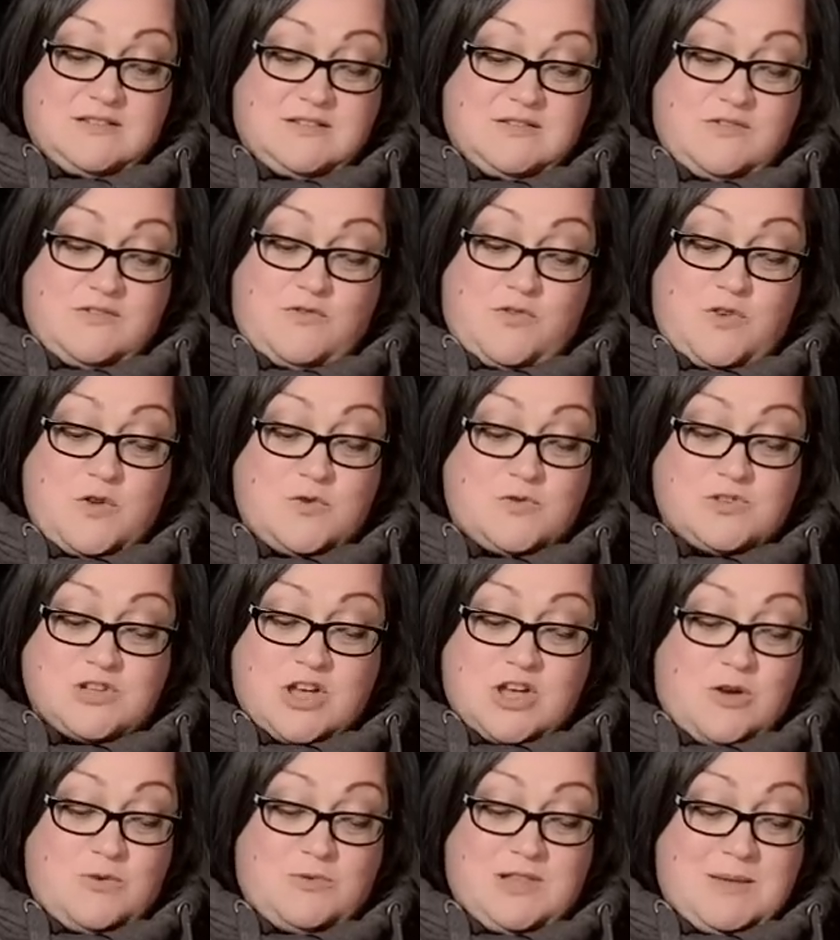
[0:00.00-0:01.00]
food
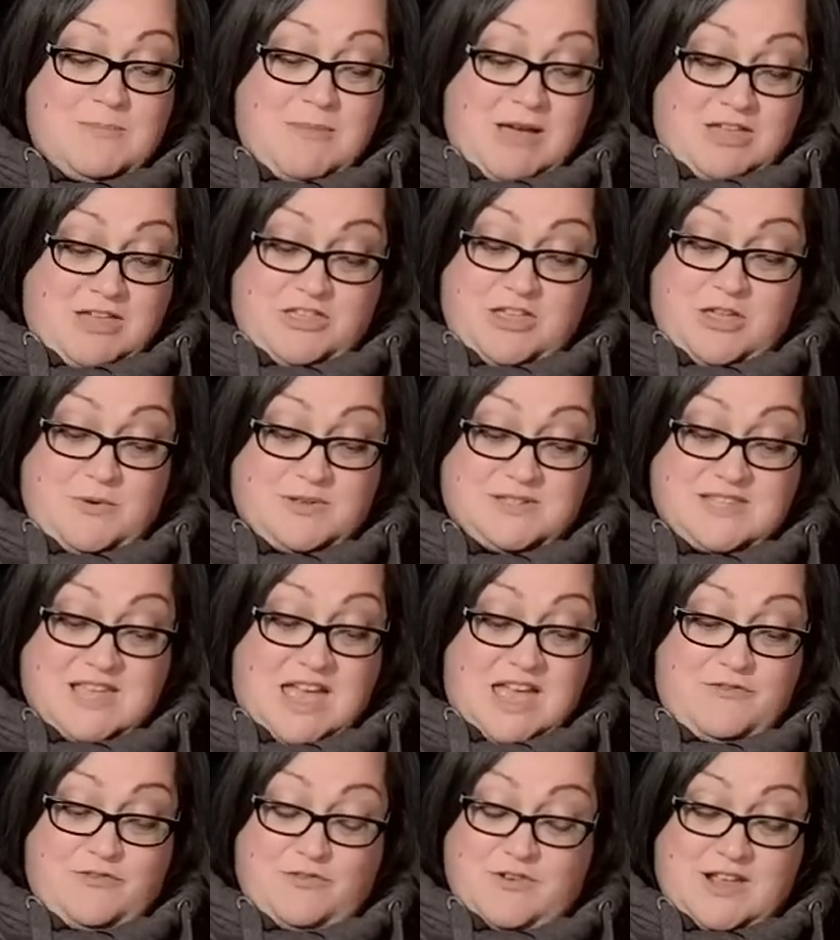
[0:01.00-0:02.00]
only Matthew has
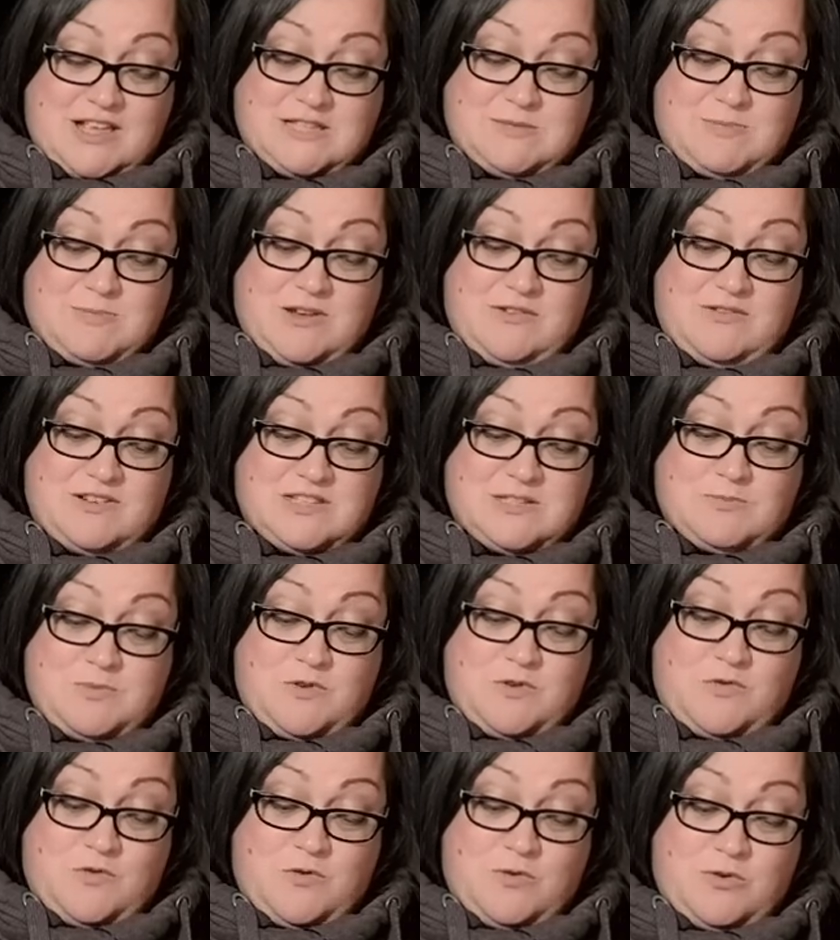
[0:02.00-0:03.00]
ever experienced
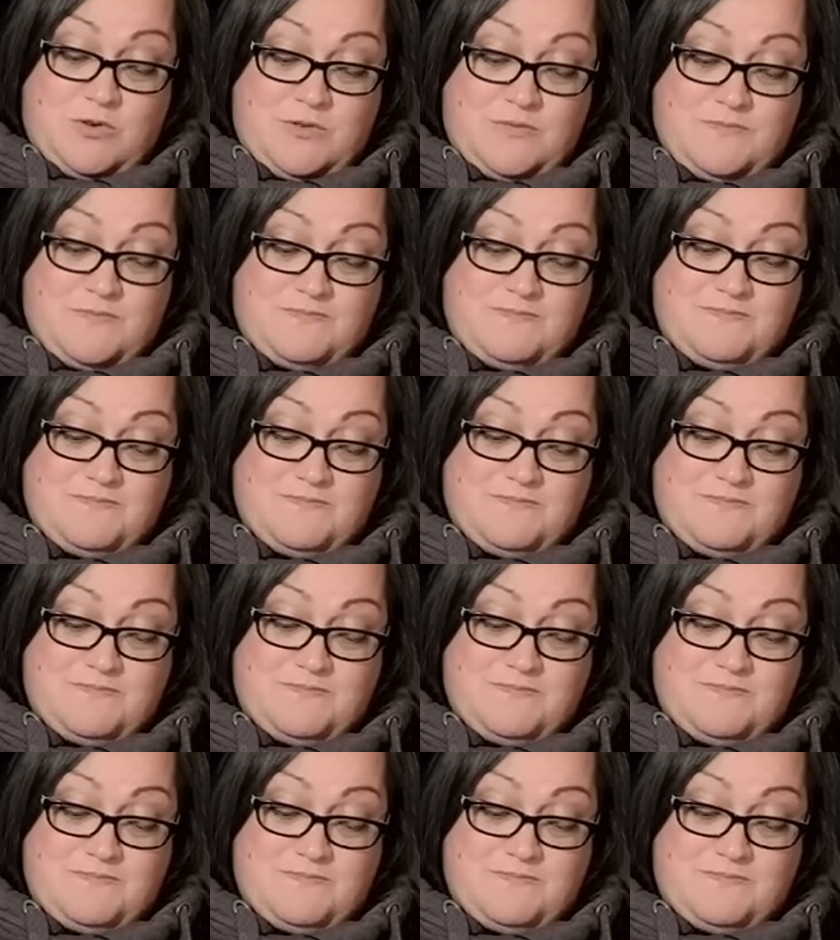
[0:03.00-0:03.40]
before.